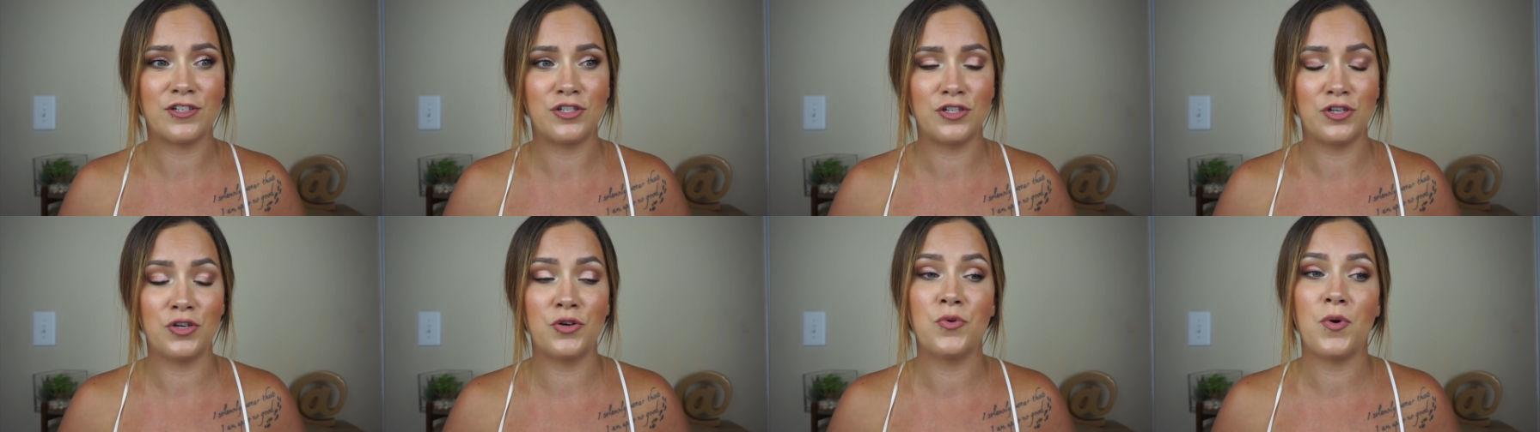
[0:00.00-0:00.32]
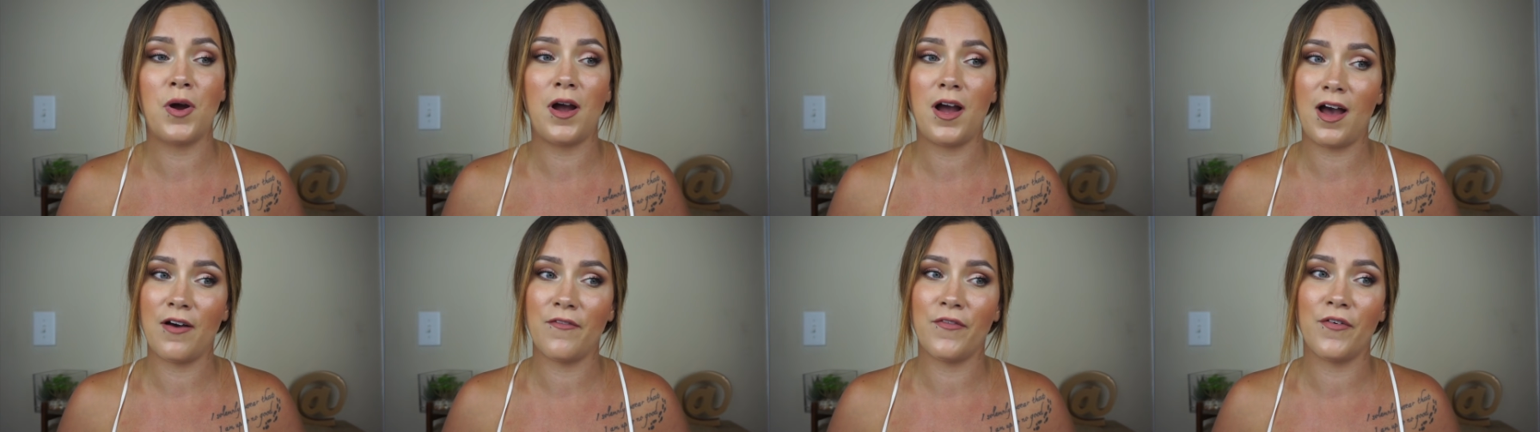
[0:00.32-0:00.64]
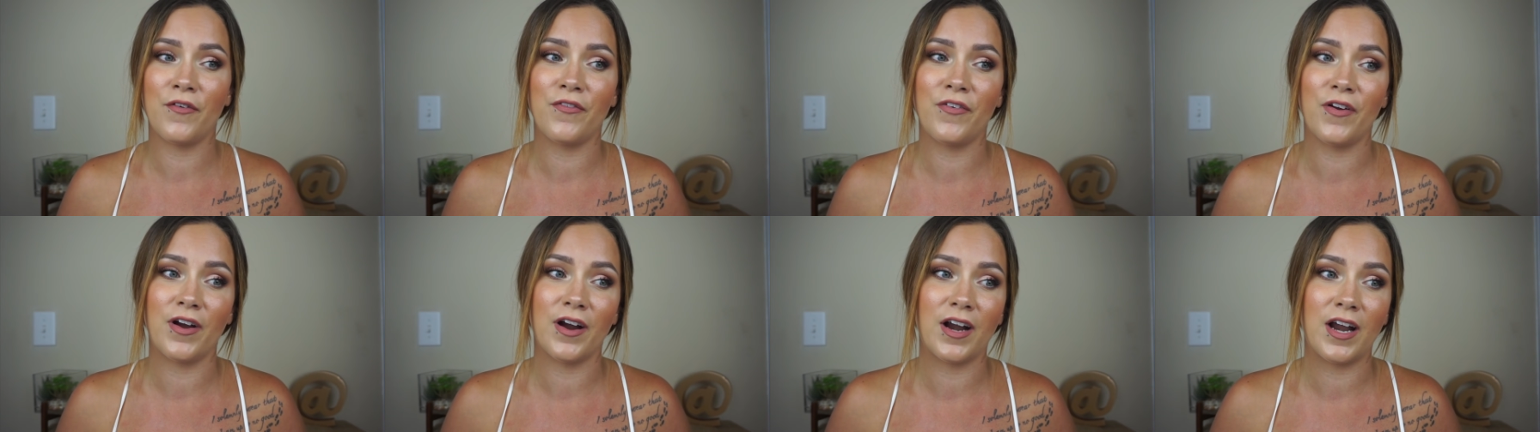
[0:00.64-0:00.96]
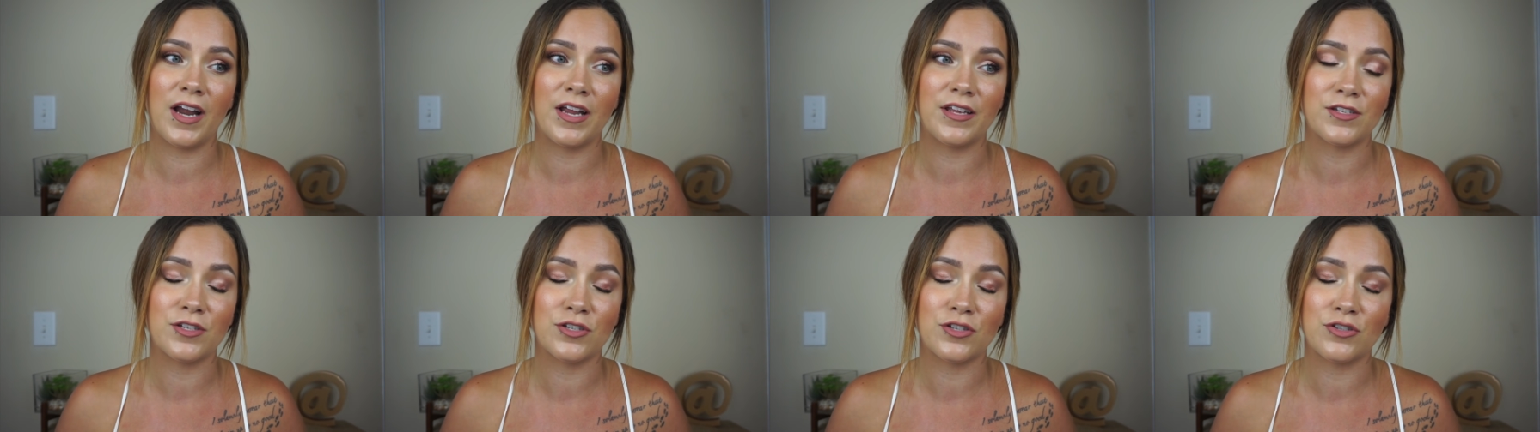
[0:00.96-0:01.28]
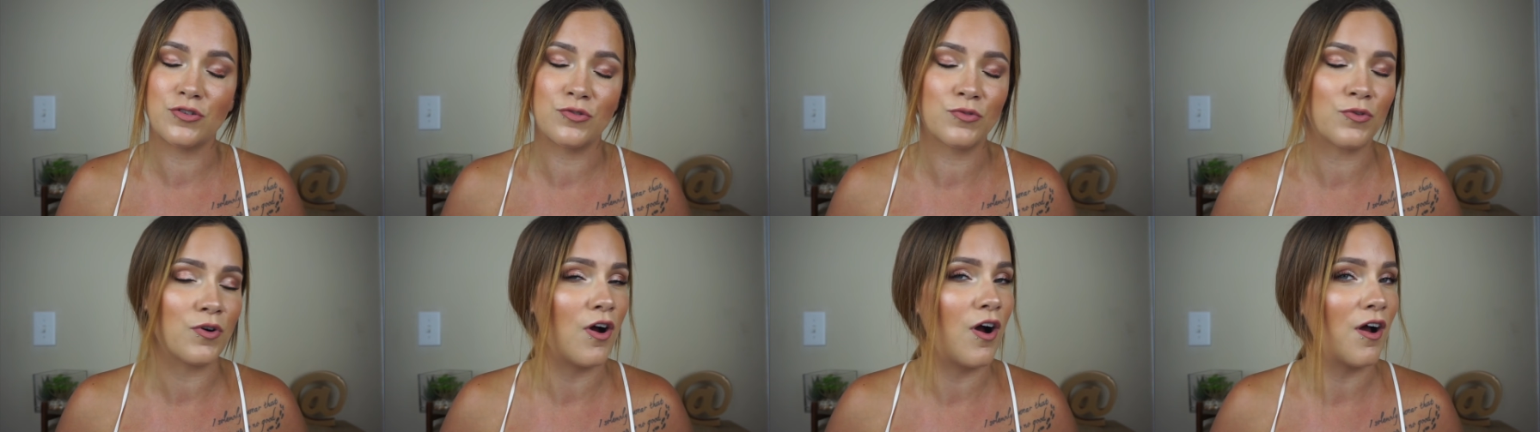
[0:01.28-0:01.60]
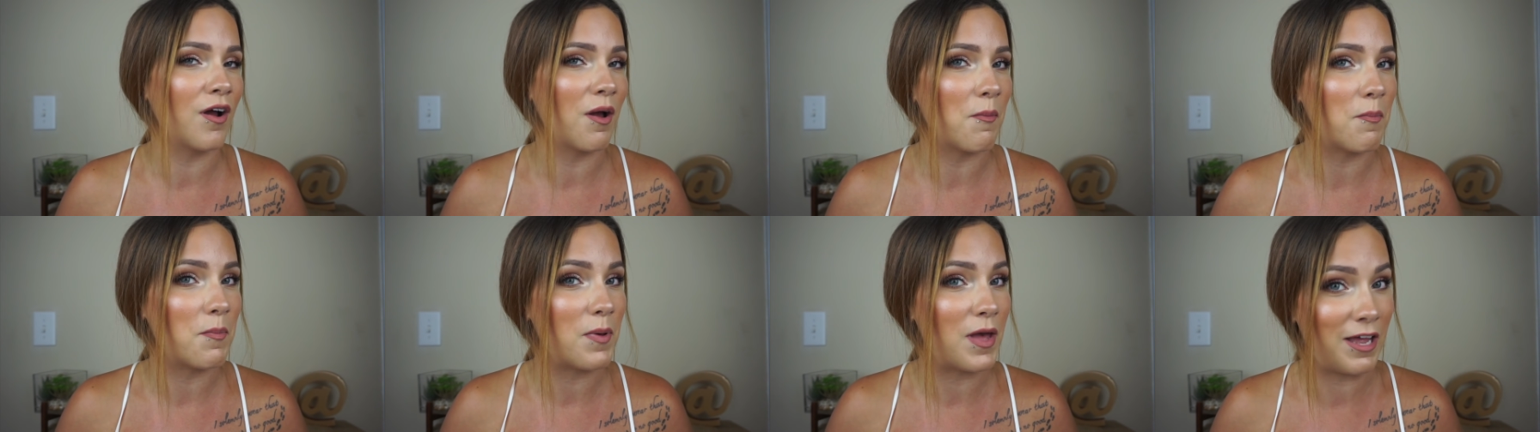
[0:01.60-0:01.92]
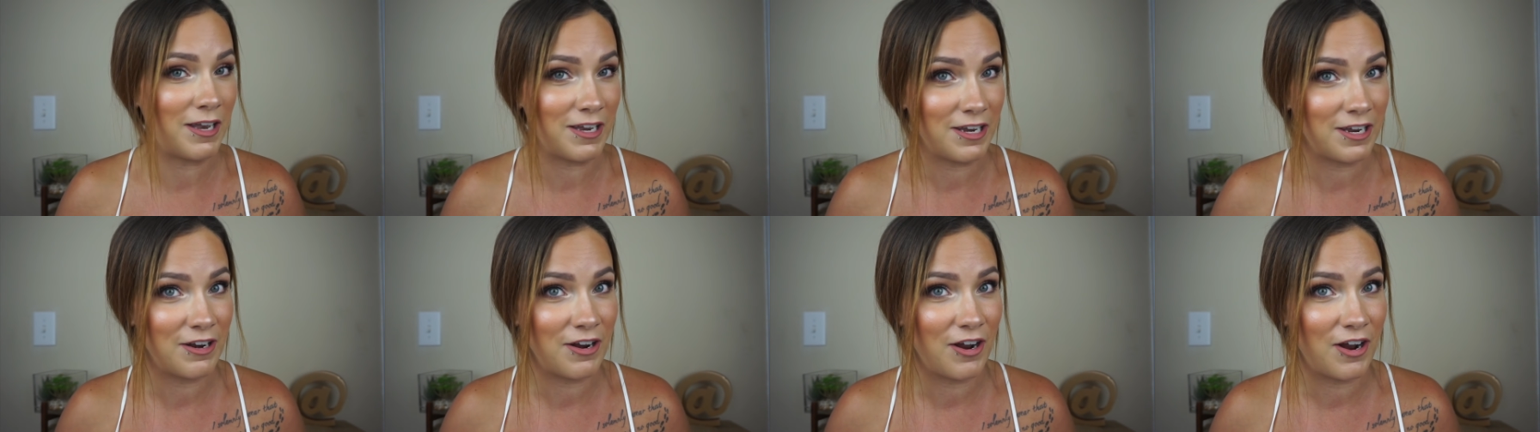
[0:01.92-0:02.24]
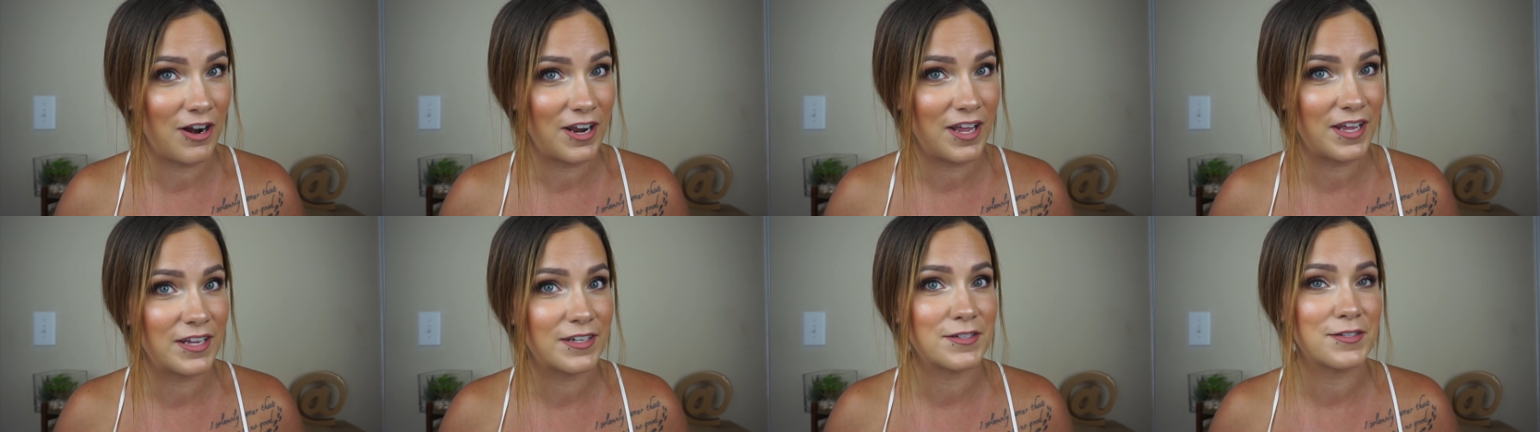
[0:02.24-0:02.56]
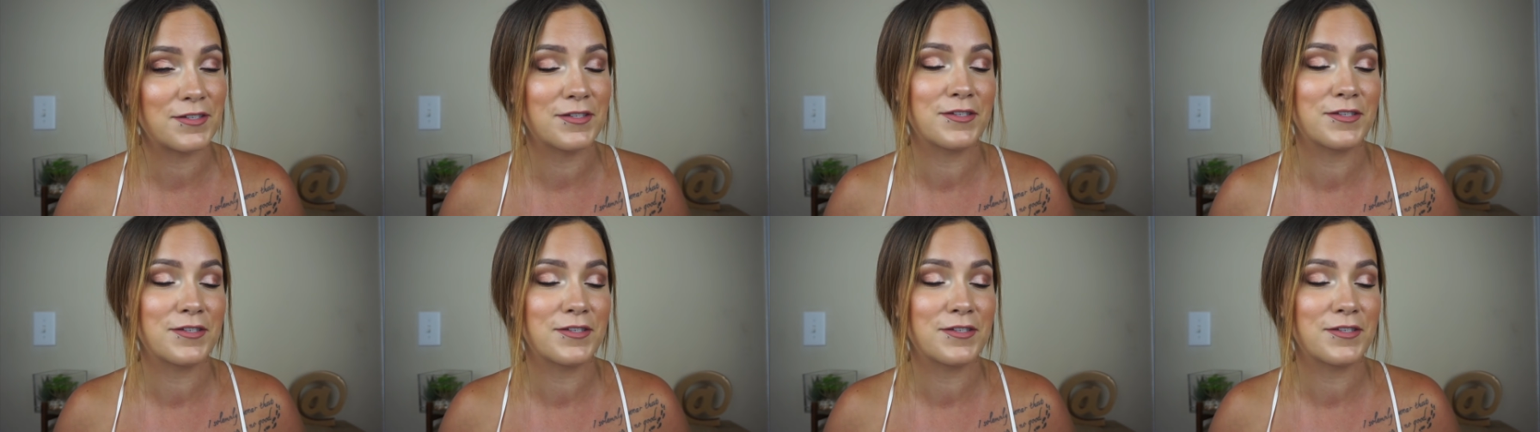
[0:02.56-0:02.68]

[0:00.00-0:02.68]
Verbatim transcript: do have a very strong opinion on it.